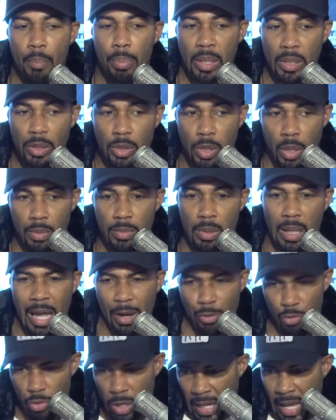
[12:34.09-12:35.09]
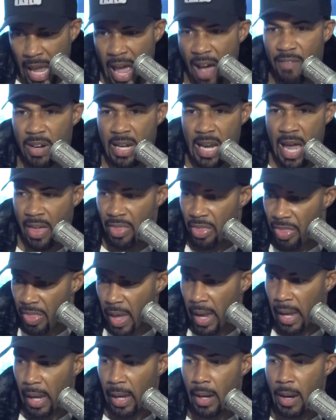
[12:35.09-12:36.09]
But in terms of like really having that
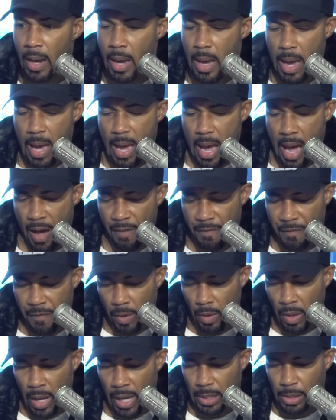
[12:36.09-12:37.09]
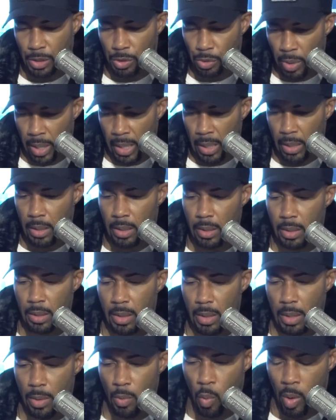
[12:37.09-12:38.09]
thing, I feel like Drake,
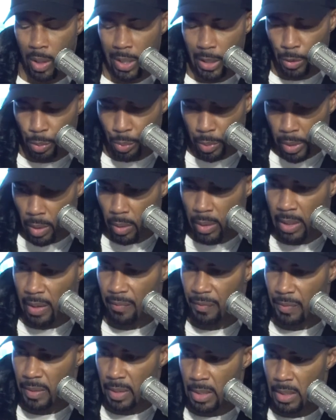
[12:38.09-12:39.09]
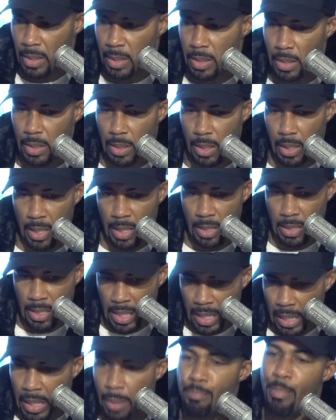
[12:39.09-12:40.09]
what his real gift is
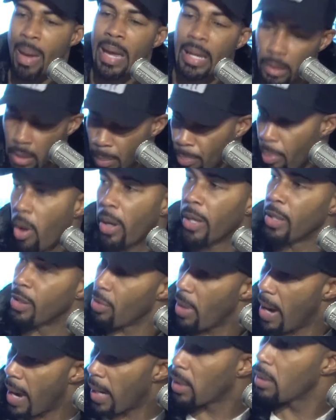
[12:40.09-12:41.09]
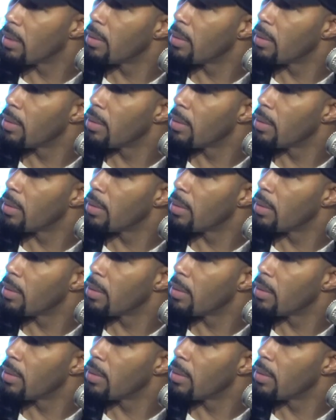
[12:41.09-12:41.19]
he can make the party track.